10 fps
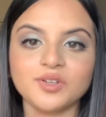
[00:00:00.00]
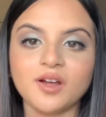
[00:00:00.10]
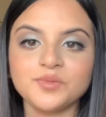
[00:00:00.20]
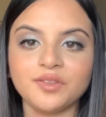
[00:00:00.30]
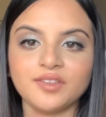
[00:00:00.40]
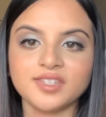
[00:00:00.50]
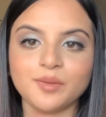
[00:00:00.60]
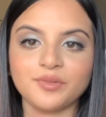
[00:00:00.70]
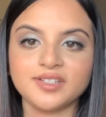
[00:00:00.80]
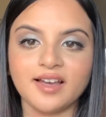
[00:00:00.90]
comes with this like
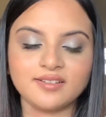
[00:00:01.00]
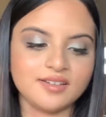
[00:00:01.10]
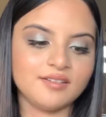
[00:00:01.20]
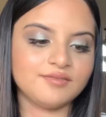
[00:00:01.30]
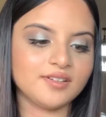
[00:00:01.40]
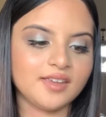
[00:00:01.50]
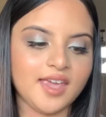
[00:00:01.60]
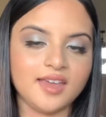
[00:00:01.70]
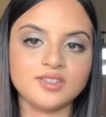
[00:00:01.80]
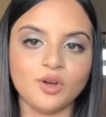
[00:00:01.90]
protective
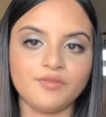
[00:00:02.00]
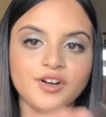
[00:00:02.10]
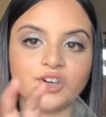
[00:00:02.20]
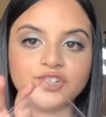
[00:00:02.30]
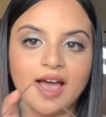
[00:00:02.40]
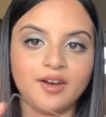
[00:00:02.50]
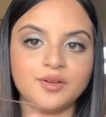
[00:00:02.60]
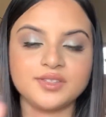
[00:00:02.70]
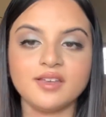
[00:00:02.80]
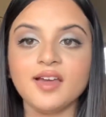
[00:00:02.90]
case over your
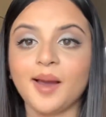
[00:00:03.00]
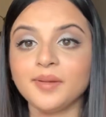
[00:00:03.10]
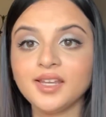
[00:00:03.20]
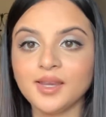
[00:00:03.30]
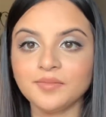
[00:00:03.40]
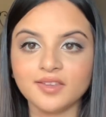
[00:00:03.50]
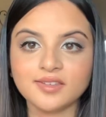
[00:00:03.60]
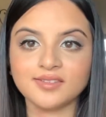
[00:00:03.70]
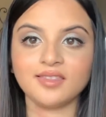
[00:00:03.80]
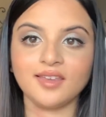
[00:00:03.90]
shadows. I'm gonna keep this
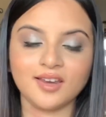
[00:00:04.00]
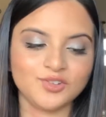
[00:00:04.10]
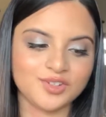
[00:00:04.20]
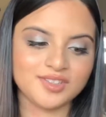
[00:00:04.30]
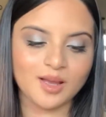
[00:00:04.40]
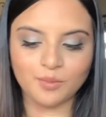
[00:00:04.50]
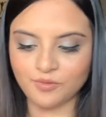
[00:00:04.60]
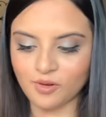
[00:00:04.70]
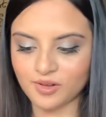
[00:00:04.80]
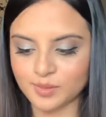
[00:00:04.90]
because I think it's just
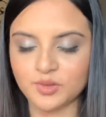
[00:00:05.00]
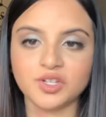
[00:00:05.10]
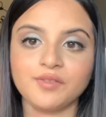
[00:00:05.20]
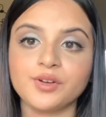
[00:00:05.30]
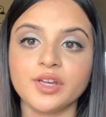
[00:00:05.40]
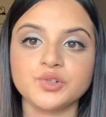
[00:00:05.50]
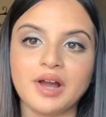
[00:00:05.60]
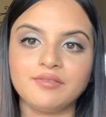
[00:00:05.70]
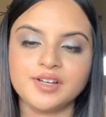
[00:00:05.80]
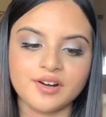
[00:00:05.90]
helpful, especially if you're like
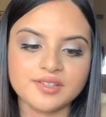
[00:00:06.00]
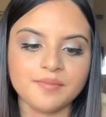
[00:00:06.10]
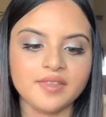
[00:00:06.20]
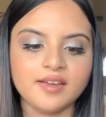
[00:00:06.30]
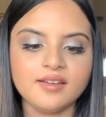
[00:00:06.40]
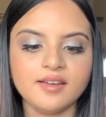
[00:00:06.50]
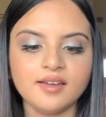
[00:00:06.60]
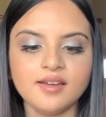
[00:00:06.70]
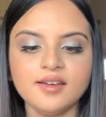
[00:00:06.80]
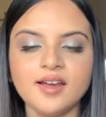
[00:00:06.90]
traveling or something.
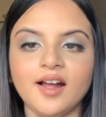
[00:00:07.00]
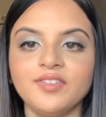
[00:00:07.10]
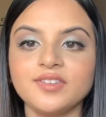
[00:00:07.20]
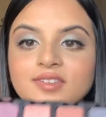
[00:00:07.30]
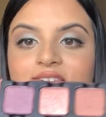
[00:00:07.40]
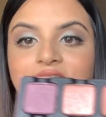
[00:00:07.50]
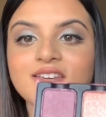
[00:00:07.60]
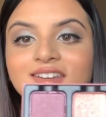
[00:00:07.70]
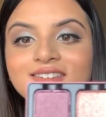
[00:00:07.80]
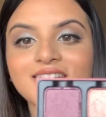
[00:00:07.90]
And this is the
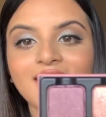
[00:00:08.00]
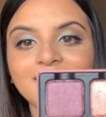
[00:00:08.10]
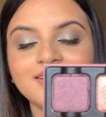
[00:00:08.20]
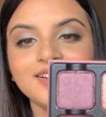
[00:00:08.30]
inside.